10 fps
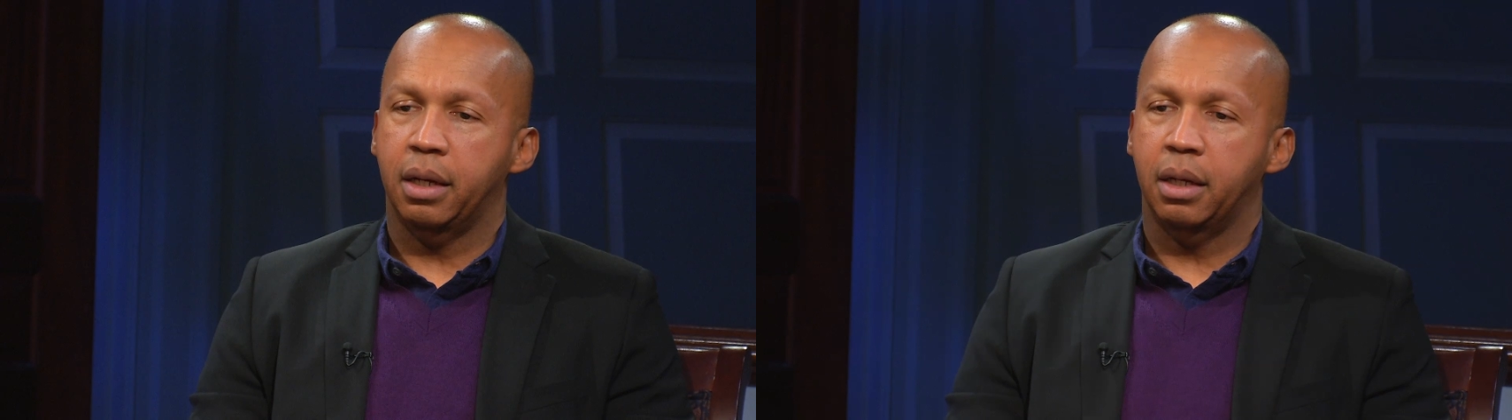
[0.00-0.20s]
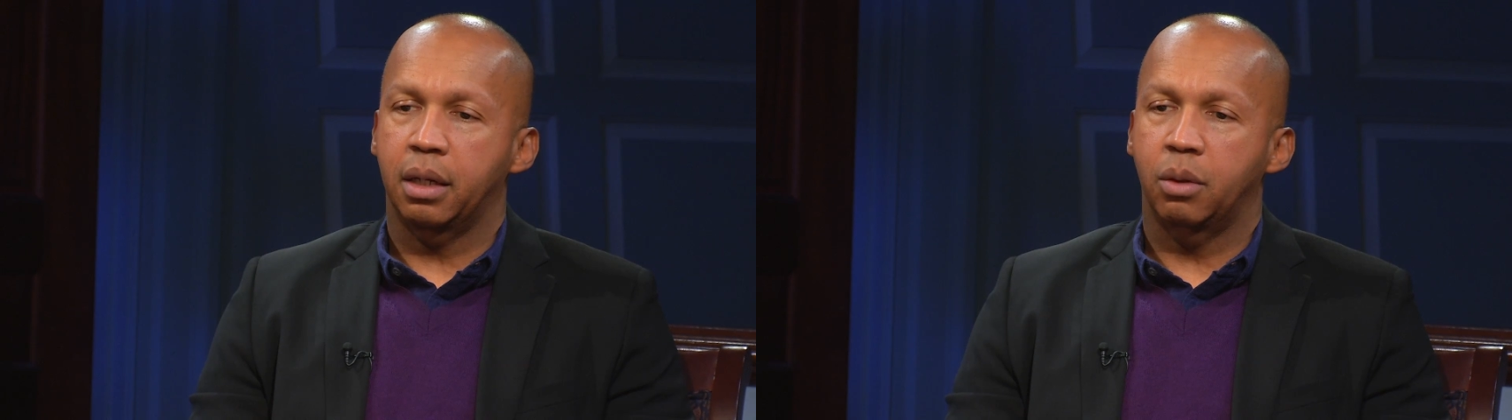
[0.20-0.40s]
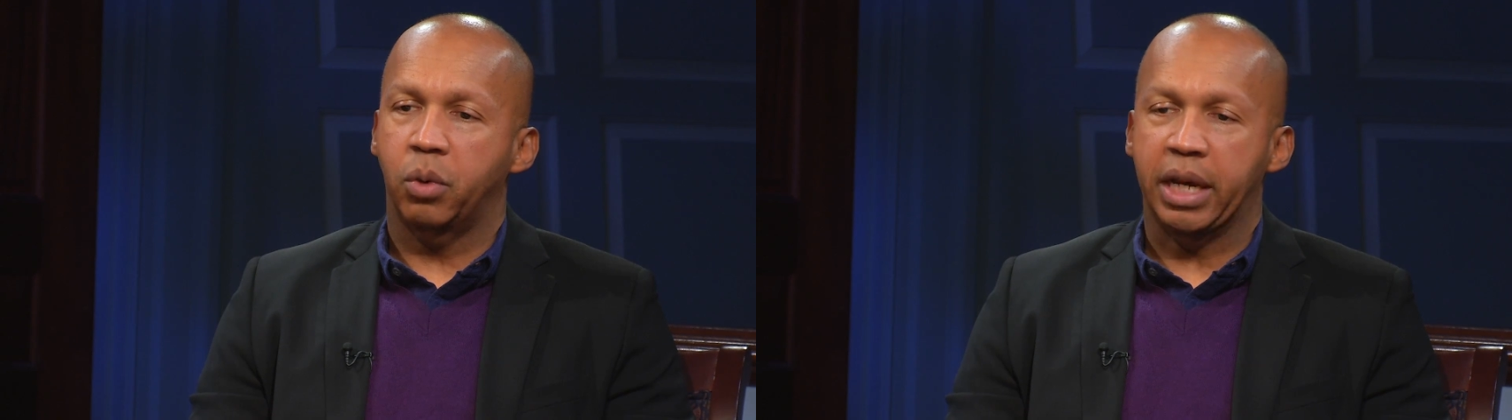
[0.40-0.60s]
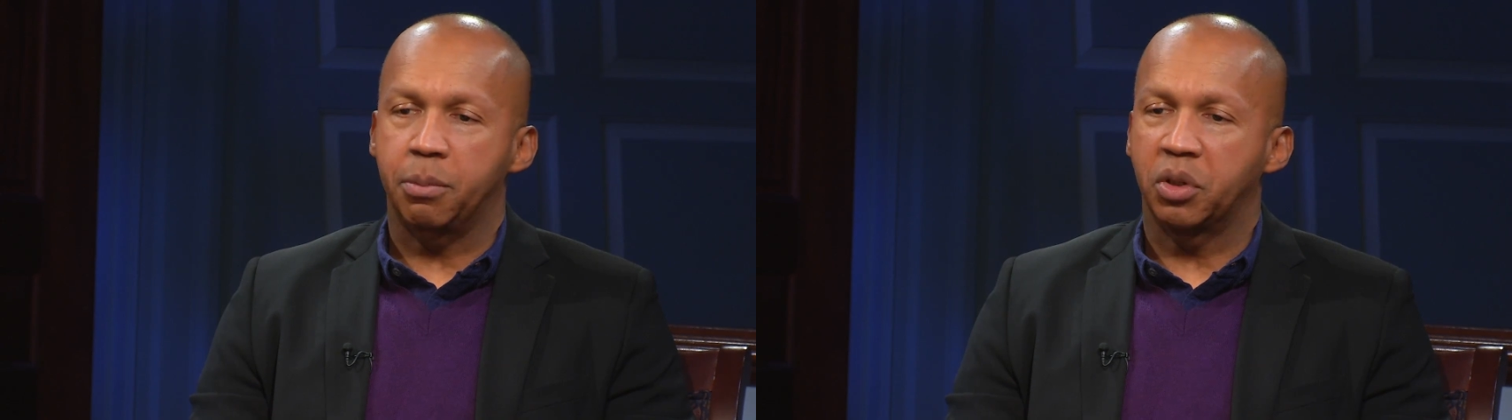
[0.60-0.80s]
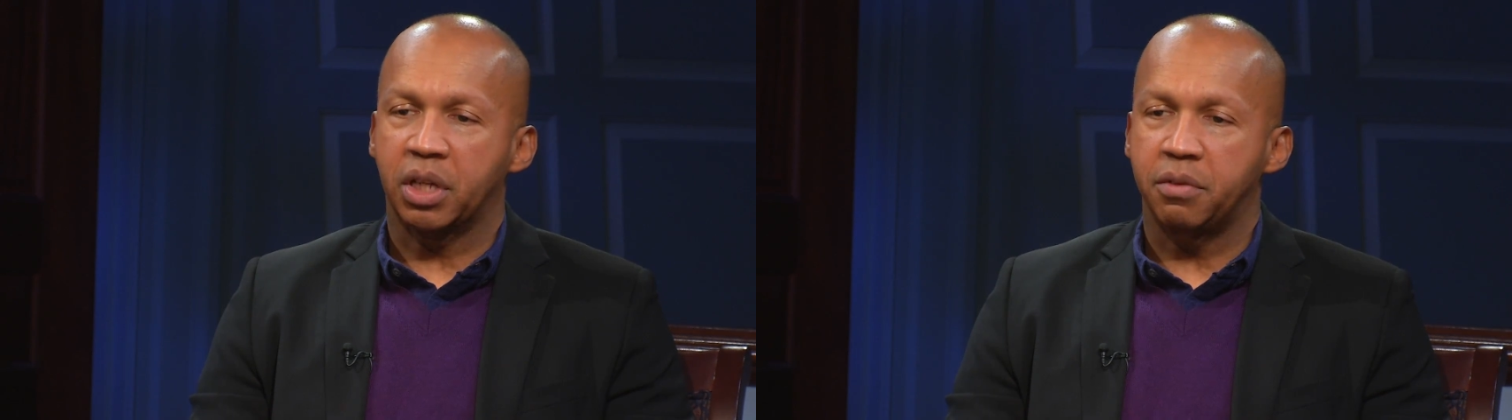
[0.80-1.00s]
were
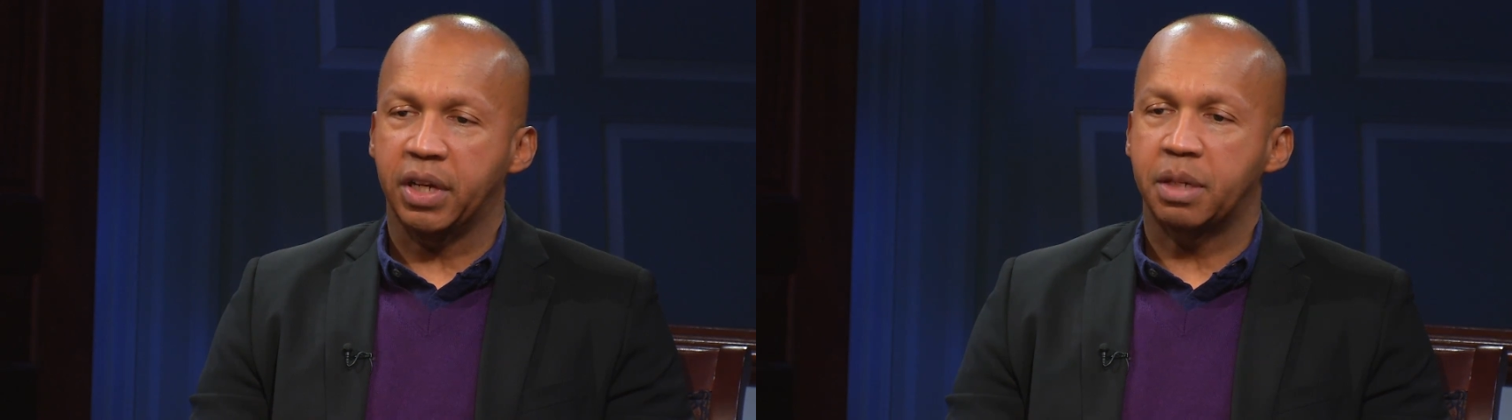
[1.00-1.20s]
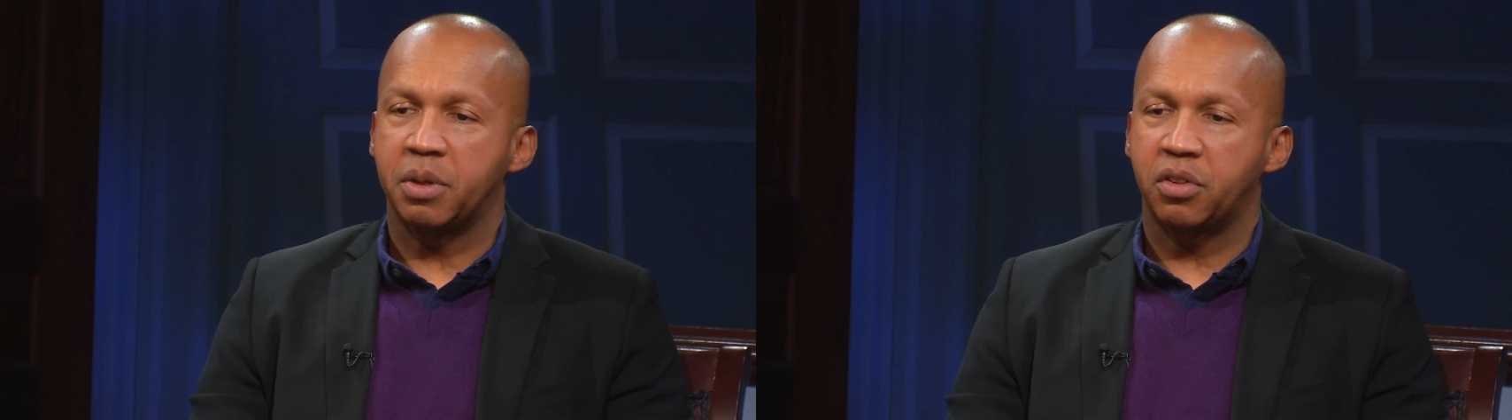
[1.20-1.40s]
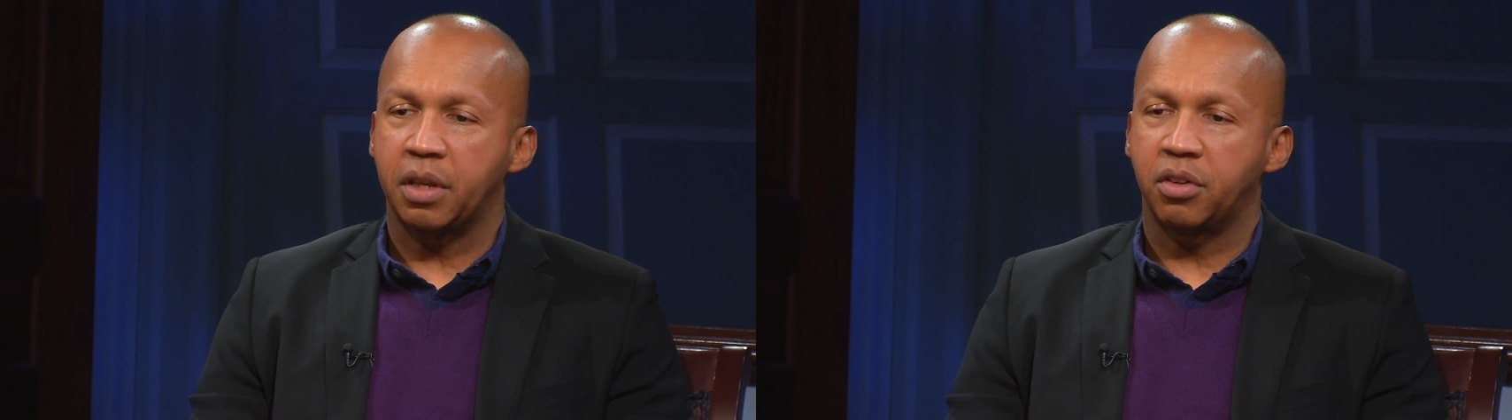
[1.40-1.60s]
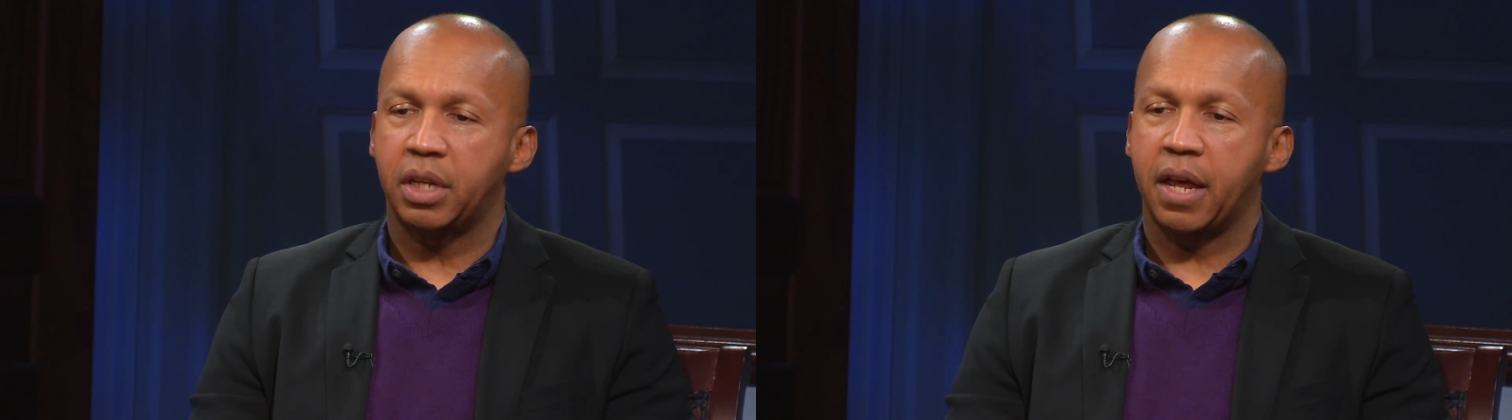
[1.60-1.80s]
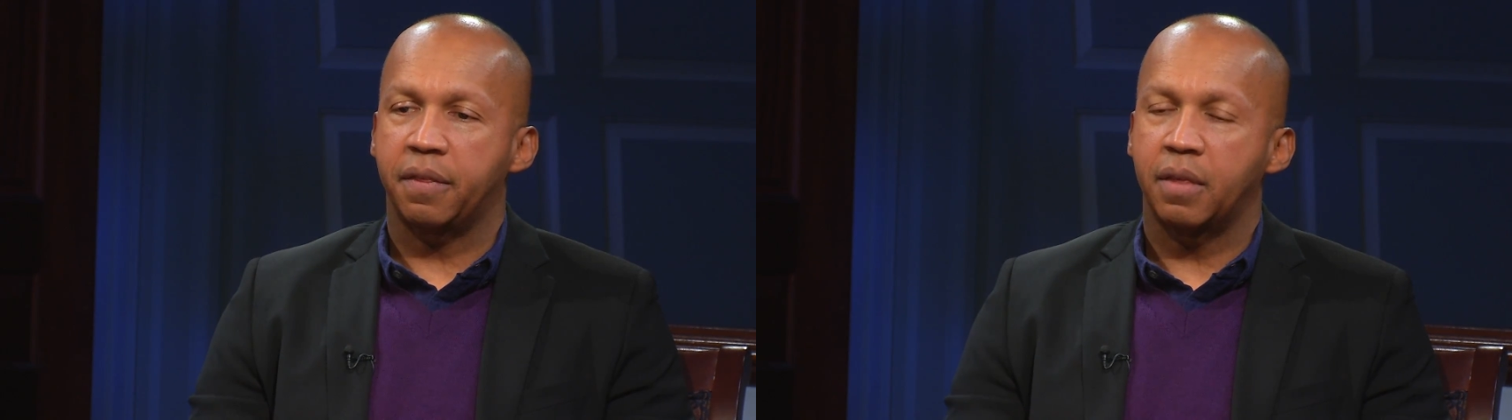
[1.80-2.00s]
able to convict him and sentence
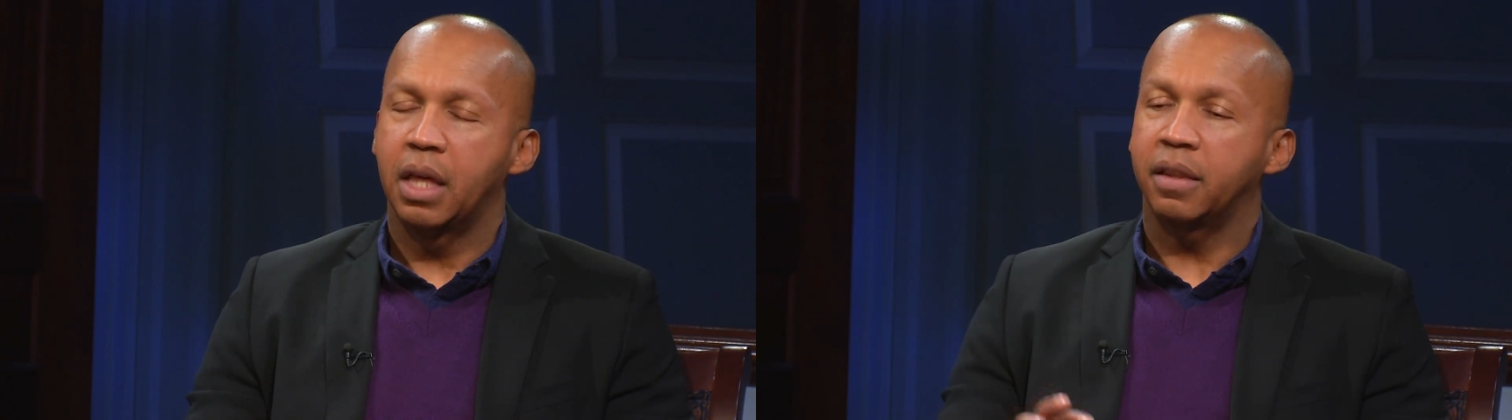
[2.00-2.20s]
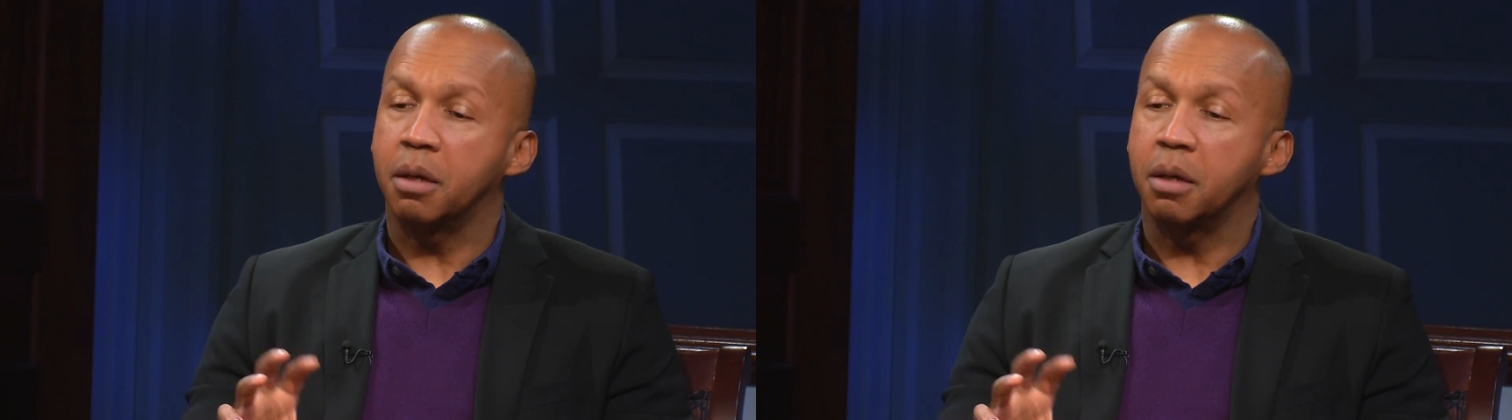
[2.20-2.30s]
to death.